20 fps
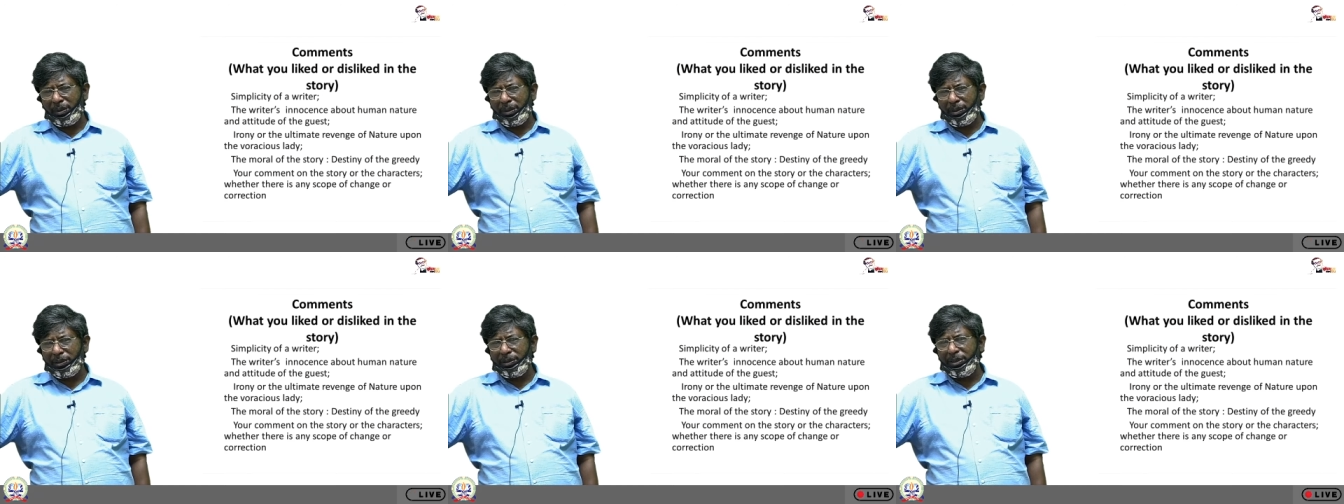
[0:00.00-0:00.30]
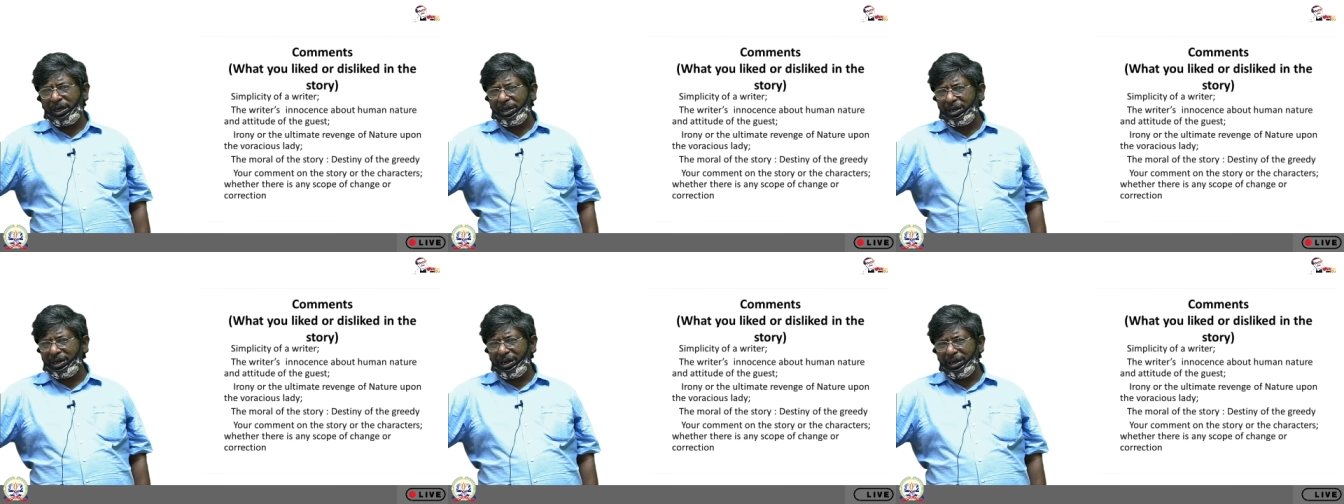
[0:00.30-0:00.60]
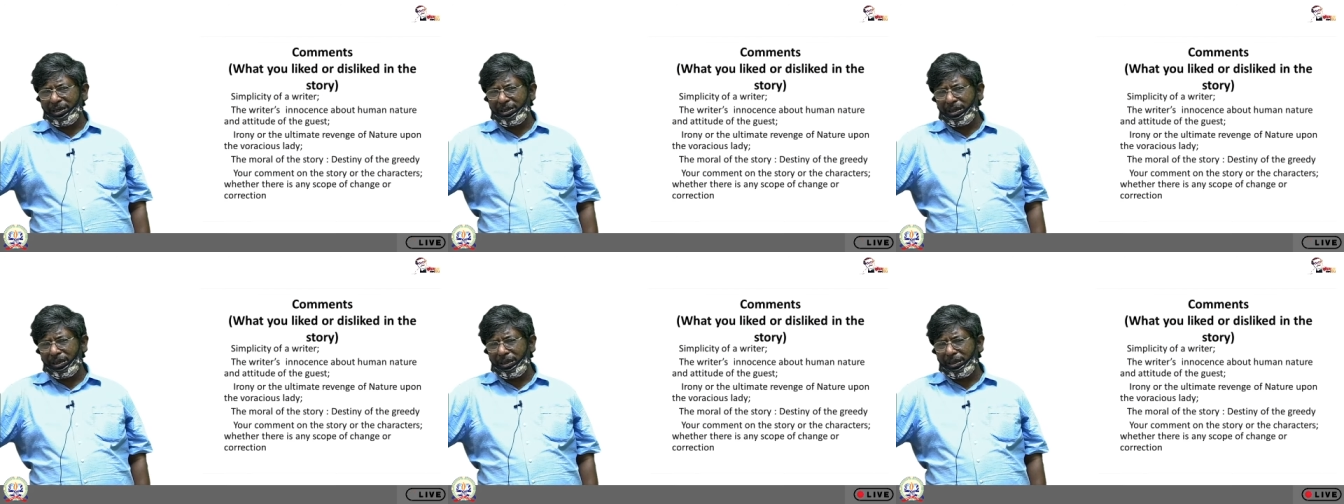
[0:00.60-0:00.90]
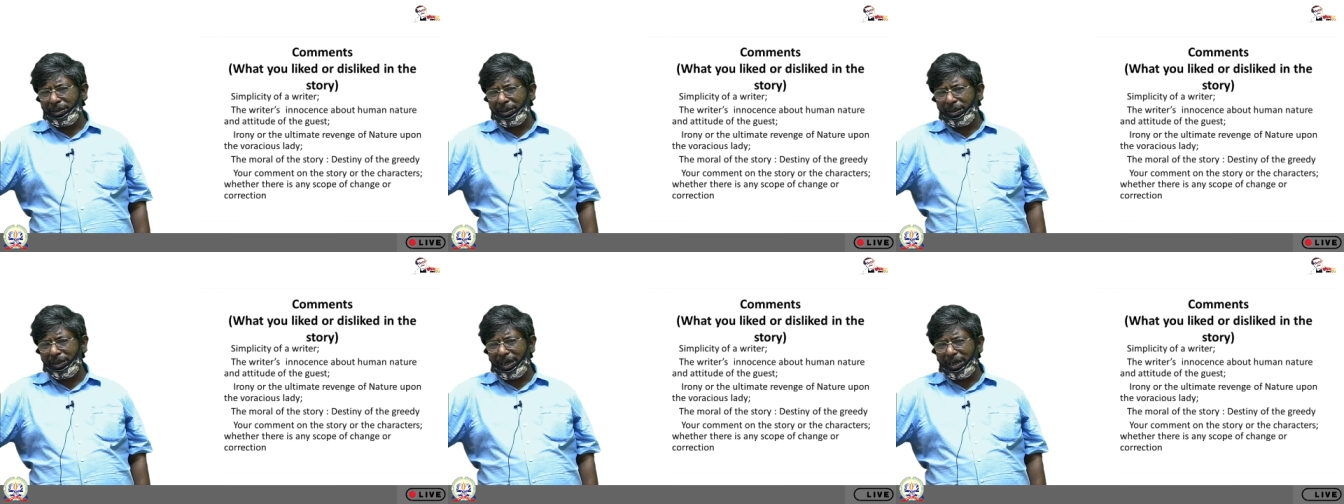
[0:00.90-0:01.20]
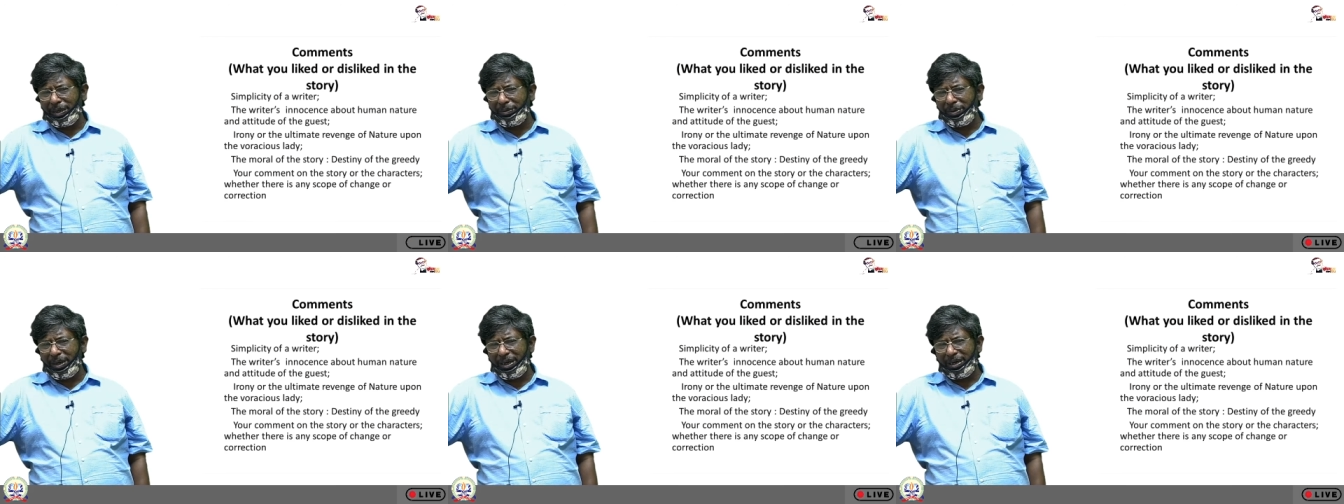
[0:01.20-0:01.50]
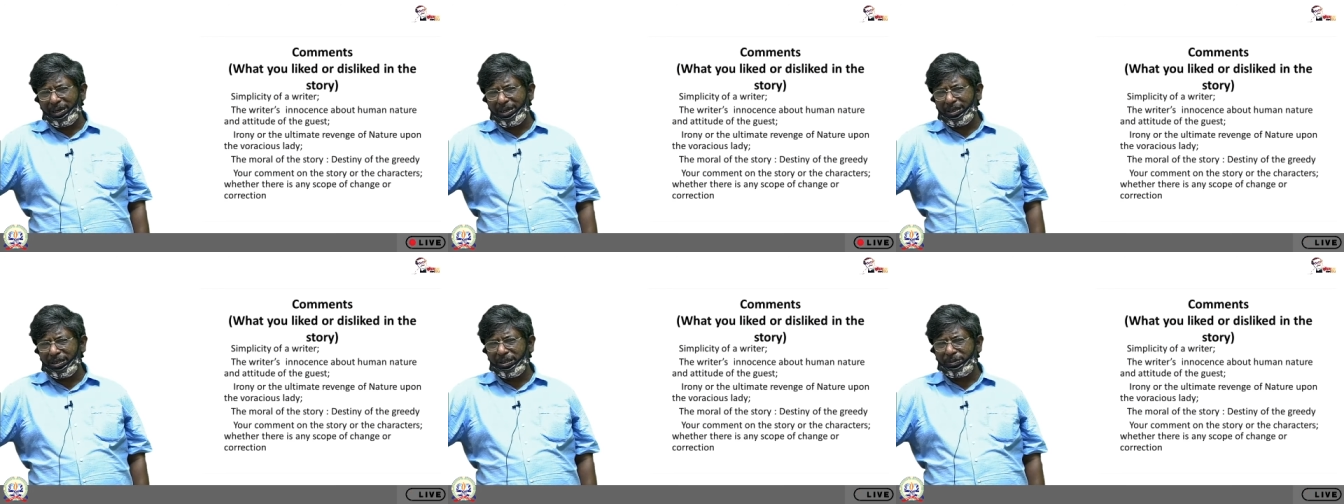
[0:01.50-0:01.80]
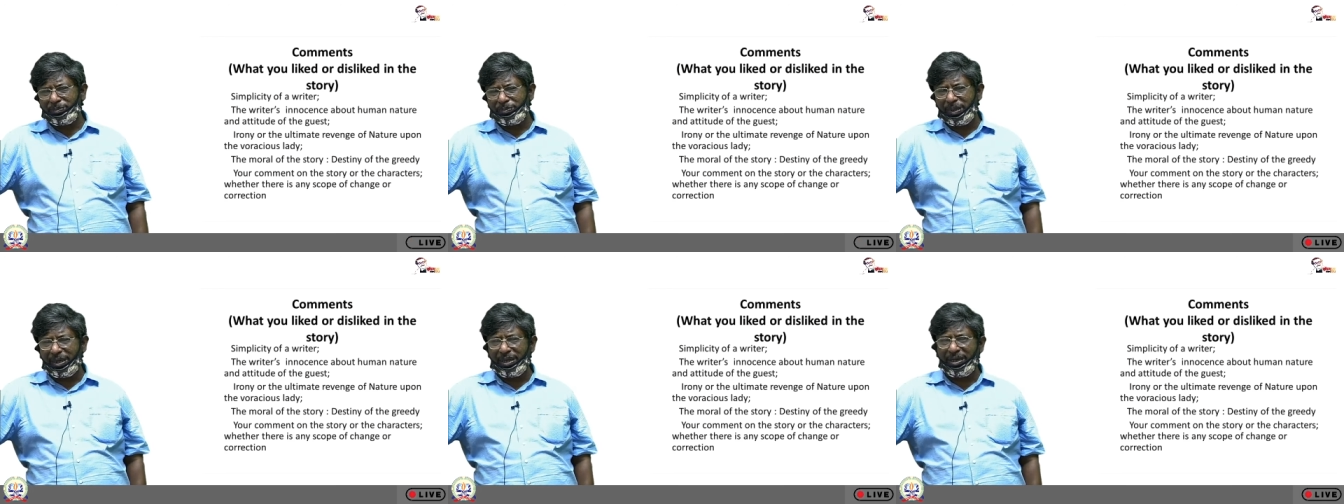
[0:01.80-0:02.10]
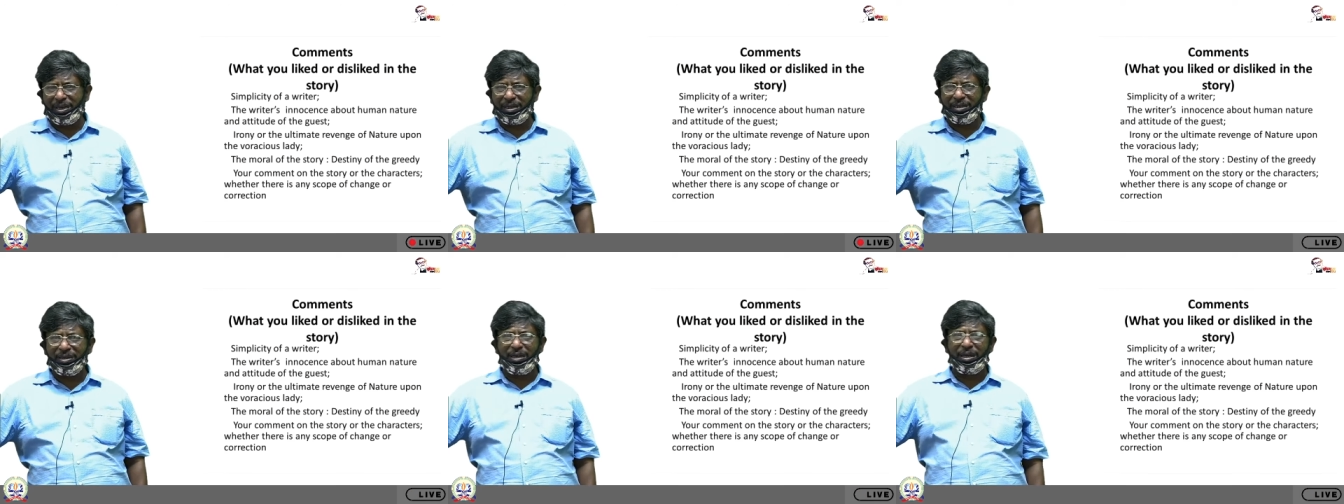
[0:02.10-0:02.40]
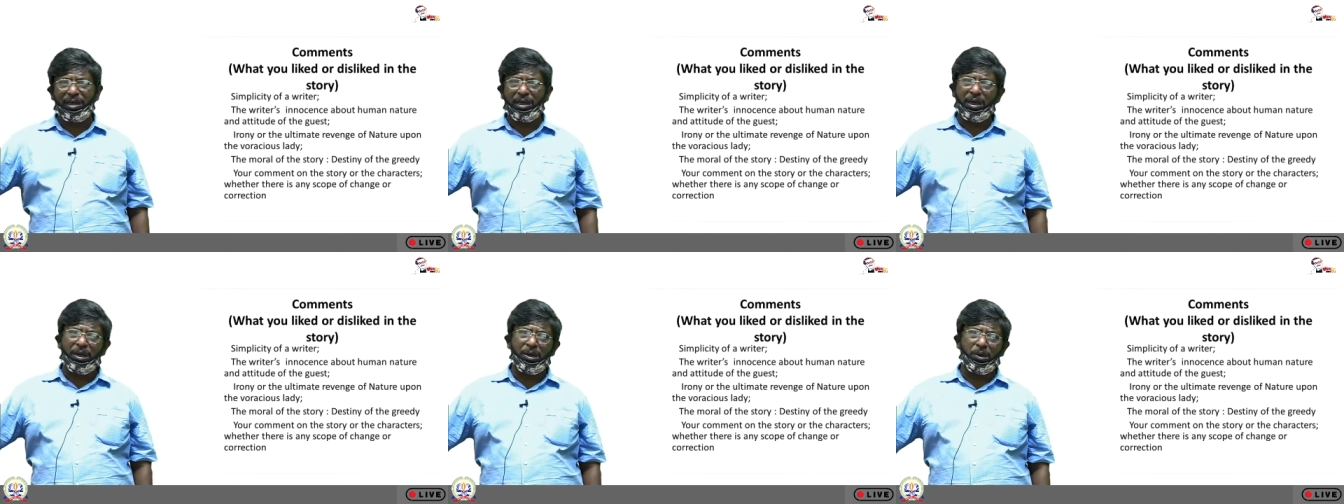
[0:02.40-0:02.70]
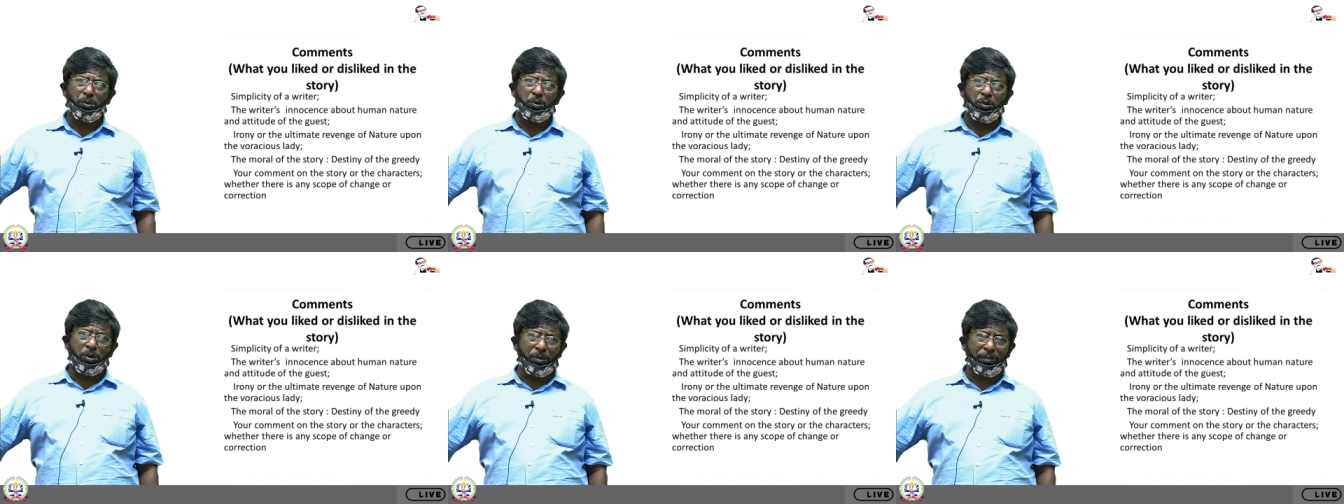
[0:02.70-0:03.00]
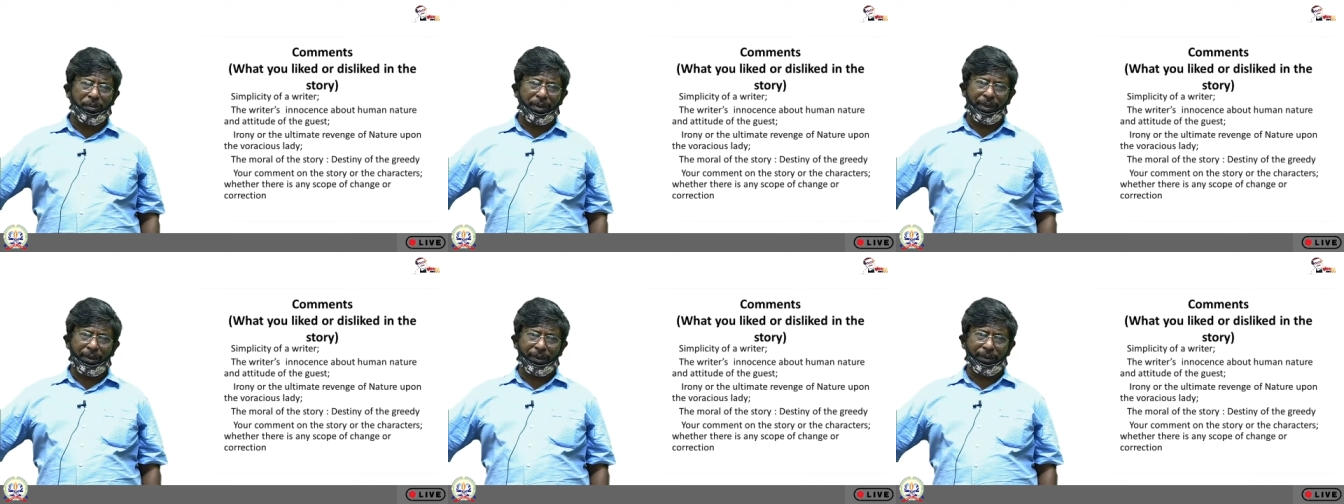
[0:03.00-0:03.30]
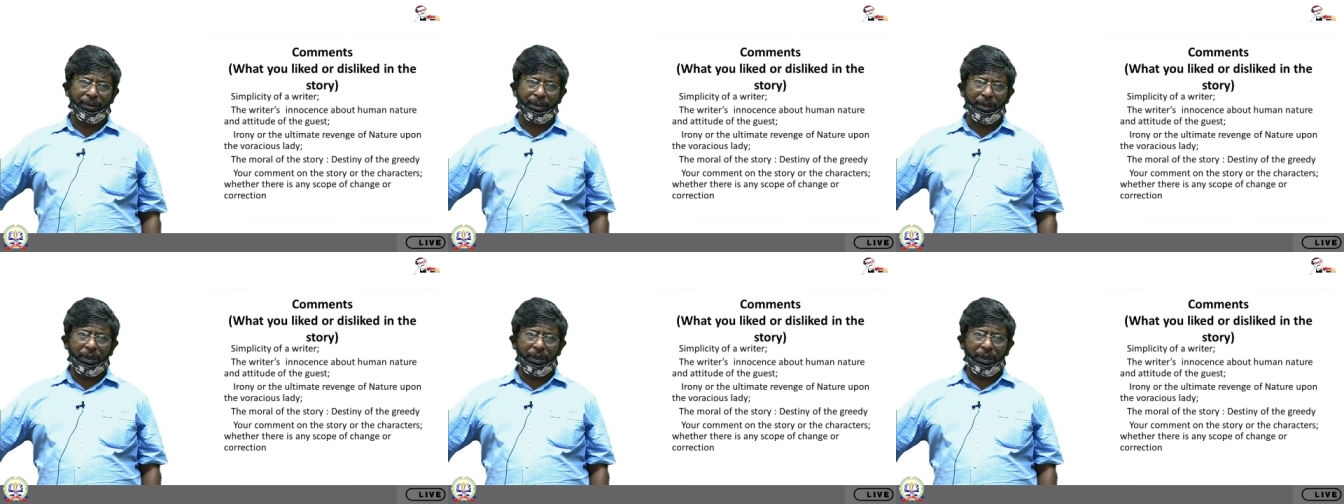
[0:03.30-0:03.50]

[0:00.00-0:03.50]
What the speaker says: the admirers being a woman.